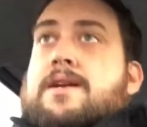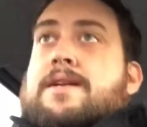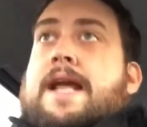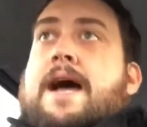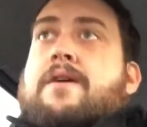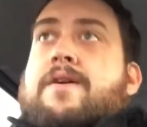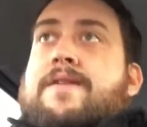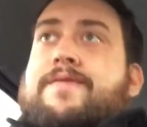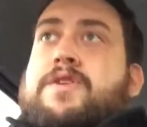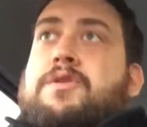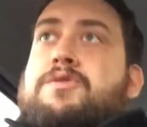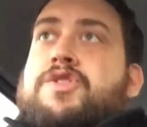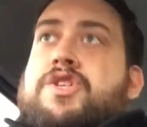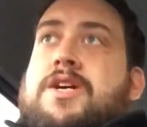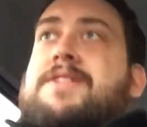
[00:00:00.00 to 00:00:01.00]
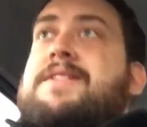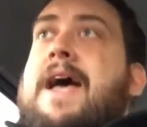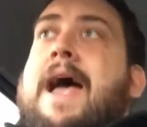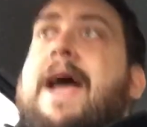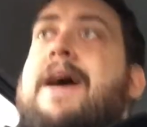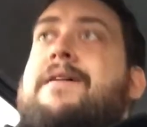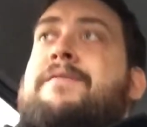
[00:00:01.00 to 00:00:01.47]
now, if you just
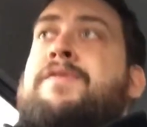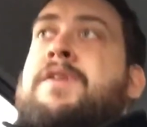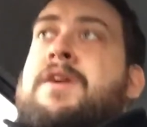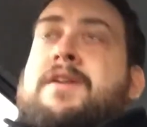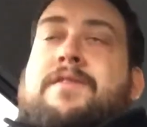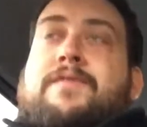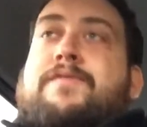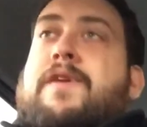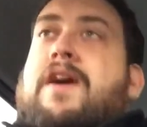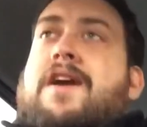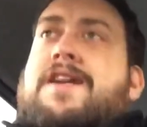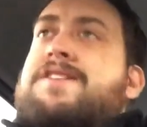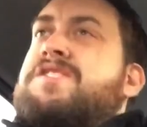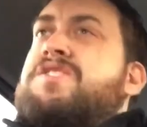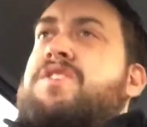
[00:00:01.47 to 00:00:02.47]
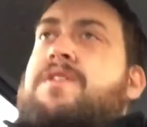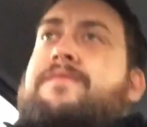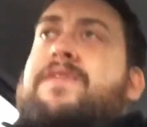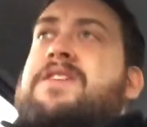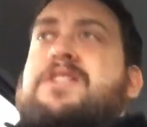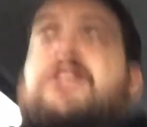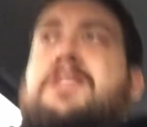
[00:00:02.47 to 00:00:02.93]
have very
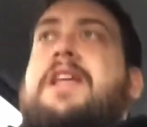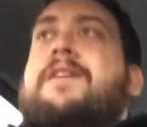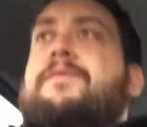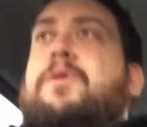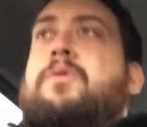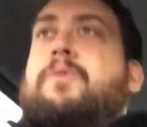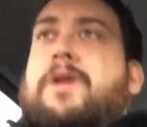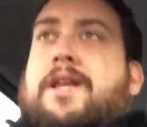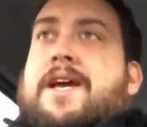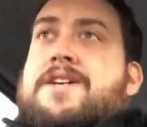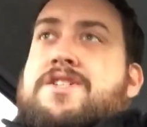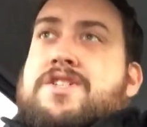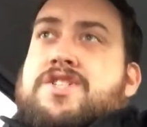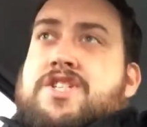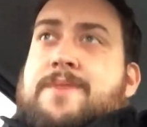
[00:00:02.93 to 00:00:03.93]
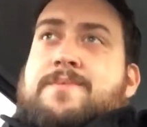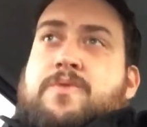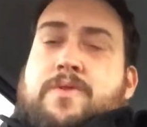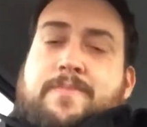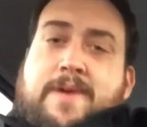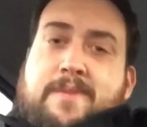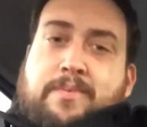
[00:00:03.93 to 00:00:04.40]
surface level relationships
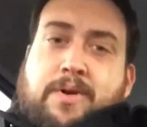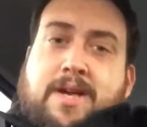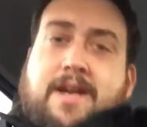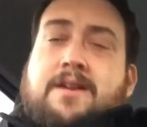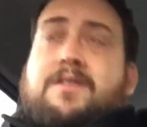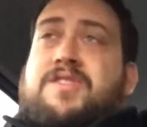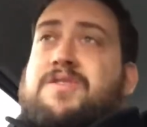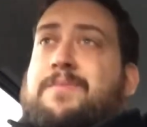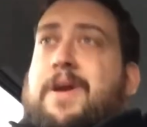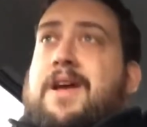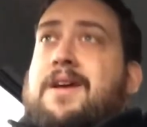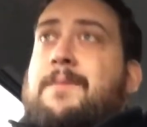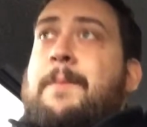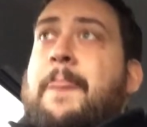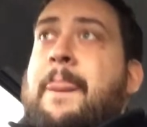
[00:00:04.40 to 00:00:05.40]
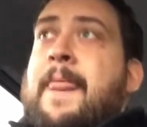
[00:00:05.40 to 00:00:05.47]
with people here in Japan,